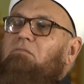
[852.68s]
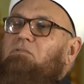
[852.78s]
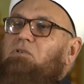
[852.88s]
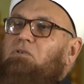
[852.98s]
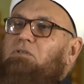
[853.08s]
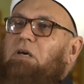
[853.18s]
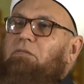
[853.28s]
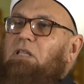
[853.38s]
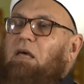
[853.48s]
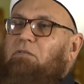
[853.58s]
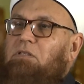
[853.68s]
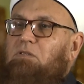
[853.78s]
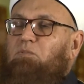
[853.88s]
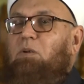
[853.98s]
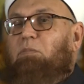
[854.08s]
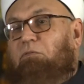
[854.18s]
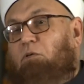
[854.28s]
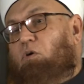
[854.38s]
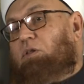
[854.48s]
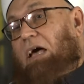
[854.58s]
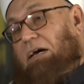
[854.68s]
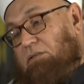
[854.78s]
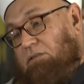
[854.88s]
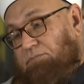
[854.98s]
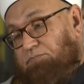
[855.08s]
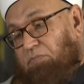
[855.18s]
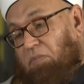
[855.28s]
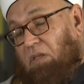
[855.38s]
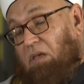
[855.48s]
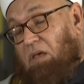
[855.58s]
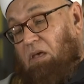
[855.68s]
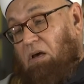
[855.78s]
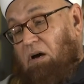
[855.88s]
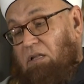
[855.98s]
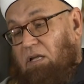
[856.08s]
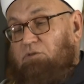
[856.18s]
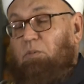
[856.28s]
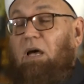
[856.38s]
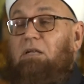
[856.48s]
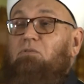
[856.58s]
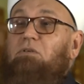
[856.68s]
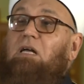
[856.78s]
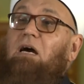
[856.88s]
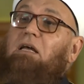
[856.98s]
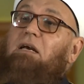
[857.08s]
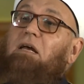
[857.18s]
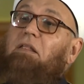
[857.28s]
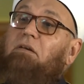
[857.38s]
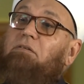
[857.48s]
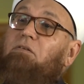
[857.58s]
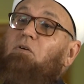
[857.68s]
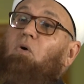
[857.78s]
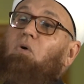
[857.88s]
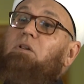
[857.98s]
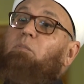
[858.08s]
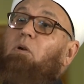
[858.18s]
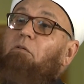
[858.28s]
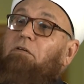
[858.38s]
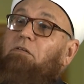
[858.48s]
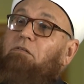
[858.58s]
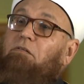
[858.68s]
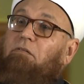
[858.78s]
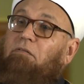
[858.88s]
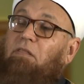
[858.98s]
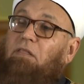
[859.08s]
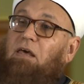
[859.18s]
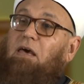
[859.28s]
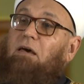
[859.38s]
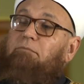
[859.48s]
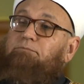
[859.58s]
7 heavens. But before that, Allah subhanahu wa ta'ala gathered all the prophets there.